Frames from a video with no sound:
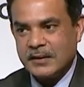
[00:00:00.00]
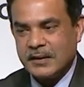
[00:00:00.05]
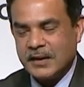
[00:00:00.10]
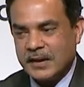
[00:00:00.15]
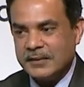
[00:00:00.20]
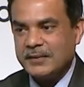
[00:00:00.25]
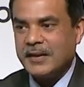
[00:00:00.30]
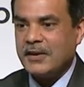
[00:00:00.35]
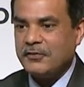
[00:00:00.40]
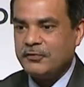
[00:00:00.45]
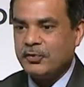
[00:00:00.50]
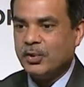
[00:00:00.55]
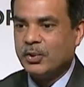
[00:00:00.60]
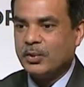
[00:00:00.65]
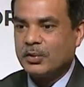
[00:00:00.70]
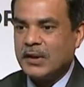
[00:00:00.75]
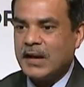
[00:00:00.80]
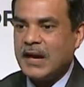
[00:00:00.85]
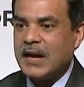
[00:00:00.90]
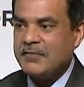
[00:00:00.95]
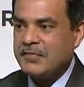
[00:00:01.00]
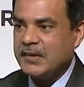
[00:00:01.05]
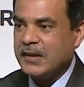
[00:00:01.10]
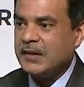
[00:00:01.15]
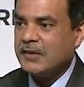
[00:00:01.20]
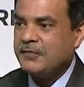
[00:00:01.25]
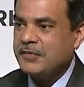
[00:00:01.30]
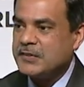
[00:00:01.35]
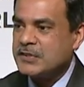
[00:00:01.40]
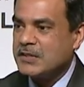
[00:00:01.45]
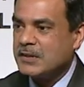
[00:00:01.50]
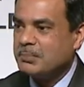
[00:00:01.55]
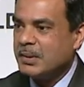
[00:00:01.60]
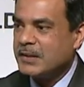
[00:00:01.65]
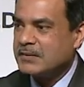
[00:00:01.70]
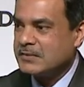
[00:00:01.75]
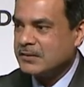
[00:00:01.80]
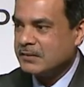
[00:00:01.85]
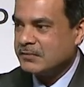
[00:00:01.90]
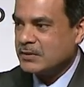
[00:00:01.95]
And therefore, having an efficient
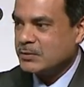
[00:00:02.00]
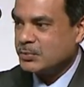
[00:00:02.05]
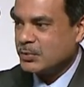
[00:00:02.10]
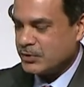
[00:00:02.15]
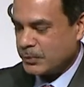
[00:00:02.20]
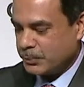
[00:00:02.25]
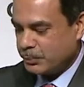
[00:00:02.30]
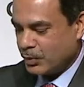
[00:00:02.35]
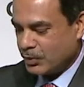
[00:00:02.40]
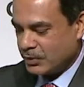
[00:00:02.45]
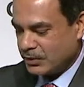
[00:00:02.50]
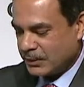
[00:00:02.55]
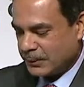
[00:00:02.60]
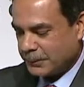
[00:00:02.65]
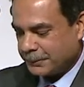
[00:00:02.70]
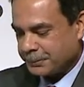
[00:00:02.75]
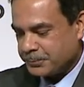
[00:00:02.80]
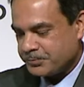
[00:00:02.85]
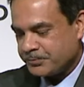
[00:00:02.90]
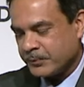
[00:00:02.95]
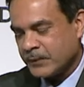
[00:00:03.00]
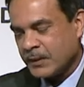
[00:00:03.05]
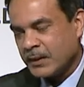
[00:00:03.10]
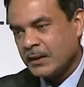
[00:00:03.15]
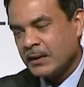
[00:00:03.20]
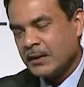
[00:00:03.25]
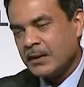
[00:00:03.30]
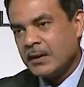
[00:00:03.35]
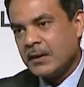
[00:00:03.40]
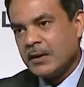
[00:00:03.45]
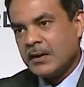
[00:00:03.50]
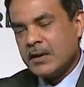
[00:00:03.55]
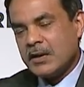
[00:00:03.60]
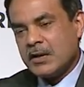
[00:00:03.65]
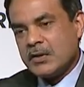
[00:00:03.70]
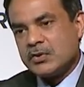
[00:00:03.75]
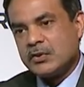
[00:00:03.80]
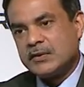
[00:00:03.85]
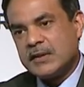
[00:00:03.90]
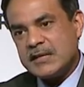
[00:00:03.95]
bus service was important.
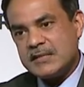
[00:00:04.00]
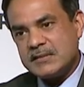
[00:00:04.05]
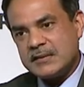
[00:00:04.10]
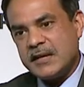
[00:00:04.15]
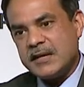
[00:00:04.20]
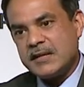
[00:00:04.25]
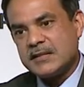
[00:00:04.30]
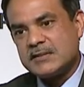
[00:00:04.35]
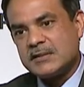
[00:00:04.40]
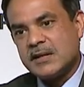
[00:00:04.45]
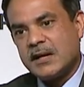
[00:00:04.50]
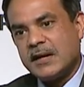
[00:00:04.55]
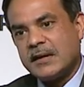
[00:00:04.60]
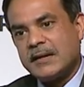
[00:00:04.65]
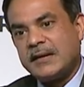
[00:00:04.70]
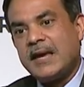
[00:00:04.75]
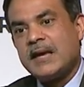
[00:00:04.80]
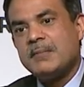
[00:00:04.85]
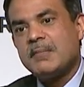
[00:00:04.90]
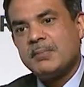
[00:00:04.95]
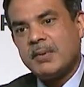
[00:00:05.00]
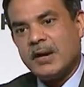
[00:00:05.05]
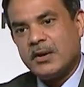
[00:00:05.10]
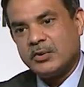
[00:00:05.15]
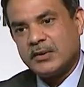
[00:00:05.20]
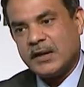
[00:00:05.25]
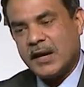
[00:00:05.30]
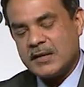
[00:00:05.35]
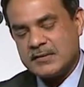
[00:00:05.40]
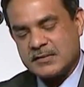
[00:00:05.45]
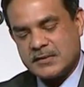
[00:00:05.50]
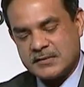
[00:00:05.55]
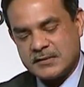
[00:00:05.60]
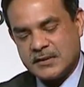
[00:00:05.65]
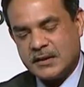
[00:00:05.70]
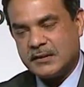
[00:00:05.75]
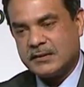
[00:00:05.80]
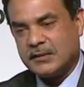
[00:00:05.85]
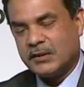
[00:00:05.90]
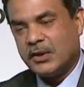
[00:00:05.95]
So these things came about as a
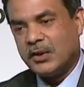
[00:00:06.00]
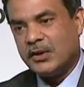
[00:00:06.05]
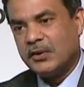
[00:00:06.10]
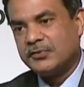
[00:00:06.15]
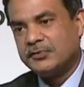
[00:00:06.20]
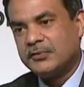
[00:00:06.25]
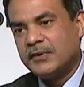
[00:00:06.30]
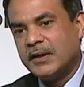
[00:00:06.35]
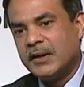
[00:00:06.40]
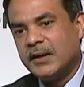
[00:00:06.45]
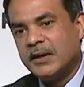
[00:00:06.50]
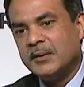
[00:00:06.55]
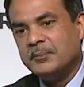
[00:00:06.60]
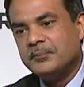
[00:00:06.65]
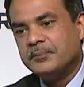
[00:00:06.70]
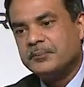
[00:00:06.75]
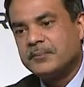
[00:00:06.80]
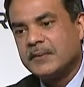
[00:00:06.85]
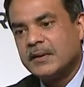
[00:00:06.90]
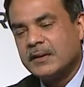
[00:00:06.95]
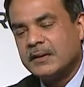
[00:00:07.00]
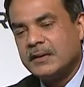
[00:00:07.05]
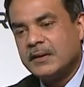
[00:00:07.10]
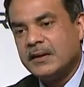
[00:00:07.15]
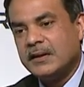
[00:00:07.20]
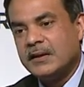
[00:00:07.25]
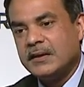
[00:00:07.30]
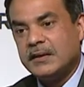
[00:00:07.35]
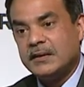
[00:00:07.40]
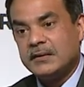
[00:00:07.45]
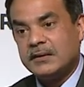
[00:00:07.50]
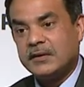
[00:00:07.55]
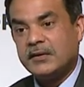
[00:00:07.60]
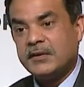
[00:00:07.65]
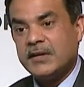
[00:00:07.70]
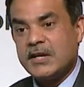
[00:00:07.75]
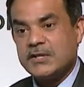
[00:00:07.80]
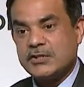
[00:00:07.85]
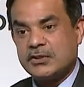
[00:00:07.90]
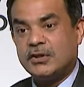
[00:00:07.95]
result of the
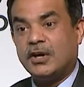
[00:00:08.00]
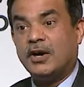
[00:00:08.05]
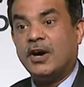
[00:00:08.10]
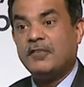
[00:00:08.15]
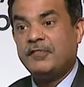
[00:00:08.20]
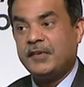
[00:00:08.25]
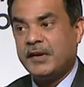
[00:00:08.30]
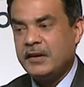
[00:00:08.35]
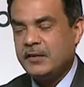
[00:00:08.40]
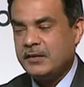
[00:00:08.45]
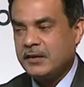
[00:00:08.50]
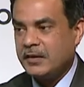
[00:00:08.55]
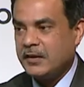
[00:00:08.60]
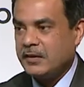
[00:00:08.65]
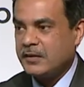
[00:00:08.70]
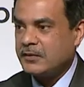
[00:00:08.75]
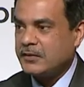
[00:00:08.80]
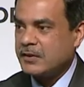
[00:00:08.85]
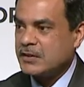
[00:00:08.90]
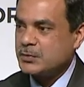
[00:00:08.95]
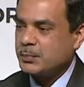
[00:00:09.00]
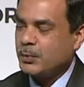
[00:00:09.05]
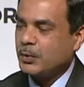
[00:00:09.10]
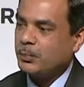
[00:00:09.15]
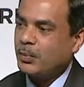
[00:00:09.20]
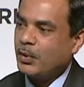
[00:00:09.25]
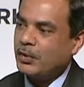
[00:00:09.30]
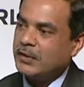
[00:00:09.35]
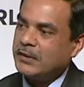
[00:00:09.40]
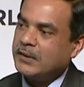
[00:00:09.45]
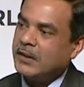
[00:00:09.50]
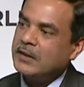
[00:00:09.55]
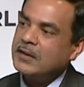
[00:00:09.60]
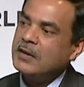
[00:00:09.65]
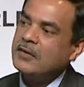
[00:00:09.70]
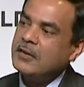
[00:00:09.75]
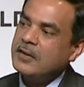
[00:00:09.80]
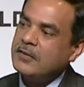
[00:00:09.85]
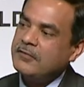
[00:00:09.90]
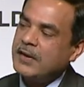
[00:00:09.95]
creation of an integrated transport body. And
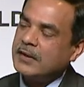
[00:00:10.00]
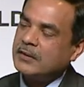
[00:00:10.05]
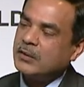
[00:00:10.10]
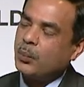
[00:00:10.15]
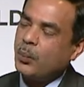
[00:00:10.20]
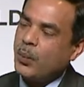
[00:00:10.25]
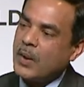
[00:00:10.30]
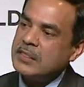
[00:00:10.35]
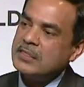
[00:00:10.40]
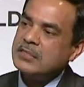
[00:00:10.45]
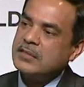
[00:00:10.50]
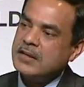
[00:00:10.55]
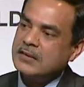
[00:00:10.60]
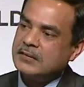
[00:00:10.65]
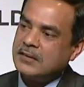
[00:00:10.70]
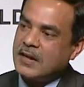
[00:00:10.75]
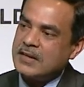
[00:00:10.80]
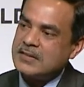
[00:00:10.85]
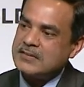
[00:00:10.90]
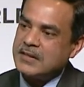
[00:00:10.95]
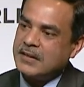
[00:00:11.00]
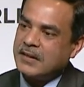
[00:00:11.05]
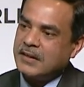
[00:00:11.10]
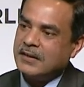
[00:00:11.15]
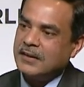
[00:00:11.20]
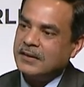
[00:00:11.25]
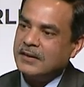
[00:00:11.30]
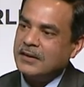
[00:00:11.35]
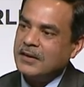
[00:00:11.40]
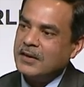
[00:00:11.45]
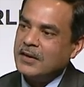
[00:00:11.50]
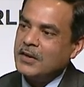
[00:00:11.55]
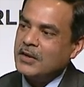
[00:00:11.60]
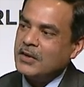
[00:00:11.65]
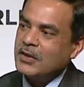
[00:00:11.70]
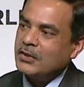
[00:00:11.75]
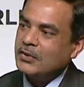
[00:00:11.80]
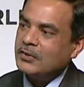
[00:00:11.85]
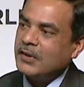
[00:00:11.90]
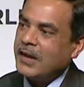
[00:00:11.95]
in fact, the one thing that I say
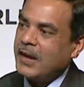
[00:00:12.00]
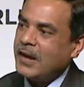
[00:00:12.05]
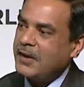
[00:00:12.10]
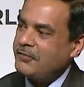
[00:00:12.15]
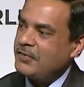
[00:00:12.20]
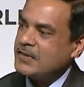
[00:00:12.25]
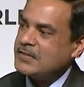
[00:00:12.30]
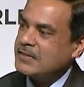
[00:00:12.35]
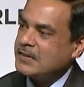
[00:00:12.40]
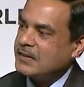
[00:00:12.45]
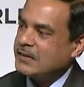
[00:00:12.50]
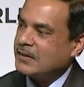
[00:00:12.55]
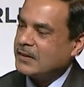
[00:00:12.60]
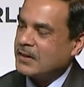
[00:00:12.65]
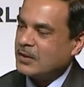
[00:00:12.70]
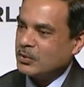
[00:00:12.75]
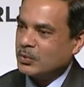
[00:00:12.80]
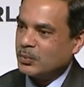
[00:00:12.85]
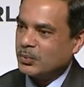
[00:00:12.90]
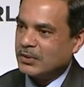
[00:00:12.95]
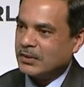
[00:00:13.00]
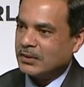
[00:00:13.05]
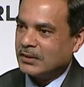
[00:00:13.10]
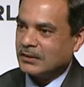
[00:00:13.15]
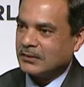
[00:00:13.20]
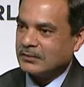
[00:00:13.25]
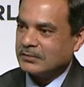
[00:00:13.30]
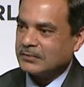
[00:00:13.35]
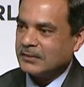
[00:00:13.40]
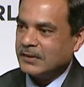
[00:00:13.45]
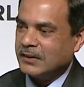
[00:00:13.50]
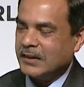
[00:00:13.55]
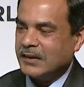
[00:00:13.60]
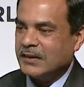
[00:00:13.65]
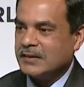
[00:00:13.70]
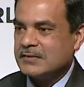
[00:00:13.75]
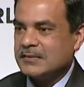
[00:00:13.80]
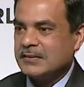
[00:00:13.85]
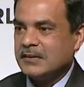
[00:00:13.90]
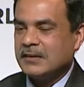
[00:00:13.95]
to every city around the world
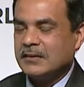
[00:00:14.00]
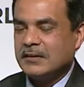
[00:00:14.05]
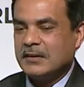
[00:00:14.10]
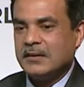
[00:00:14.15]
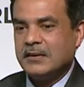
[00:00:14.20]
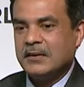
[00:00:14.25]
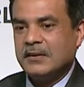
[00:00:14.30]
is that